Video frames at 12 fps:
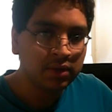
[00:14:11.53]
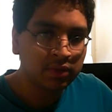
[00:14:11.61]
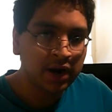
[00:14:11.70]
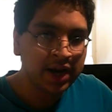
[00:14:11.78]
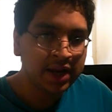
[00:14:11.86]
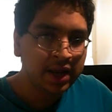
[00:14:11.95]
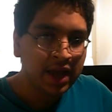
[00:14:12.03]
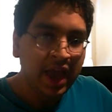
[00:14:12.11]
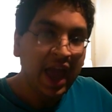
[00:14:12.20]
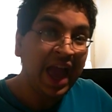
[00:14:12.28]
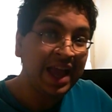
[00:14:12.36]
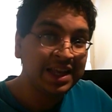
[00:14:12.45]
right,
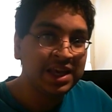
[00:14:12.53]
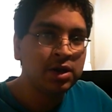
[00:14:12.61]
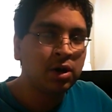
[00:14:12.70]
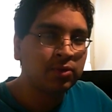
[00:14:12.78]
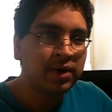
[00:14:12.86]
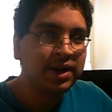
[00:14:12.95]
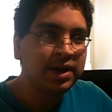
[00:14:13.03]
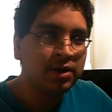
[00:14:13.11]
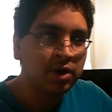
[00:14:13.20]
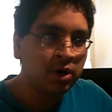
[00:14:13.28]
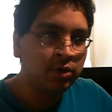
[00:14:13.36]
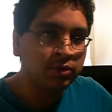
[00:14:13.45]
and he already
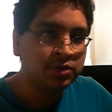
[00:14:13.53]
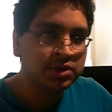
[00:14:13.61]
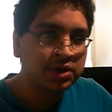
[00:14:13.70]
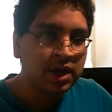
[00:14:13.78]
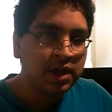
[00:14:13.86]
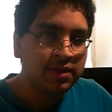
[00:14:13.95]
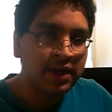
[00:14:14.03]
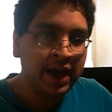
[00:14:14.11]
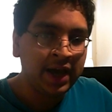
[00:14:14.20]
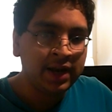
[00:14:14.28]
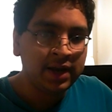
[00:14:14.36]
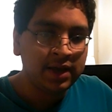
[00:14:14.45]
knows
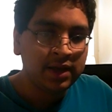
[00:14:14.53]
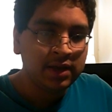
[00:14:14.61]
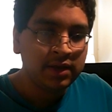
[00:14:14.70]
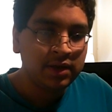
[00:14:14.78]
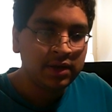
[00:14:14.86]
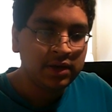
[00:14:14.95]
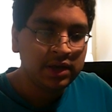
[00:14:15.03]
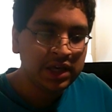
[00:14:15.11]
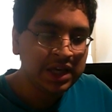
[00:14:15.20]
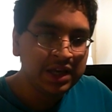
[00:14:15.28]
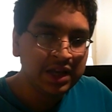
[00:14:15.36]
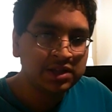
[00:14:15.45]
that
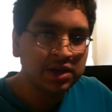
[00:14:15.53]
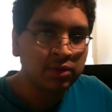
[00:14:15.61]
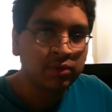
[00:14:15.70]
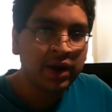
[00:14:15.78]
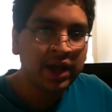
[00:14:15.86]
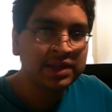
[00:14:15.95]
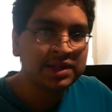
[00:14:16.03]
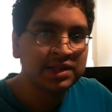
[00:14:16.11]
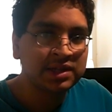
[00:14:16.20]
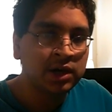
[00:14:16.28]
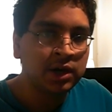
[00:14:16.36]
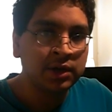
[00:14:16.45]
he needs a red
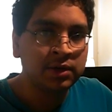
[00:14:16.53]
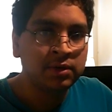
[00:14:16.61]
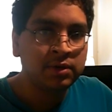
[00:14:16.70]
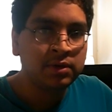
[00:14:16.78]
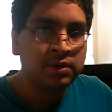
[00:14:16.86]
sun,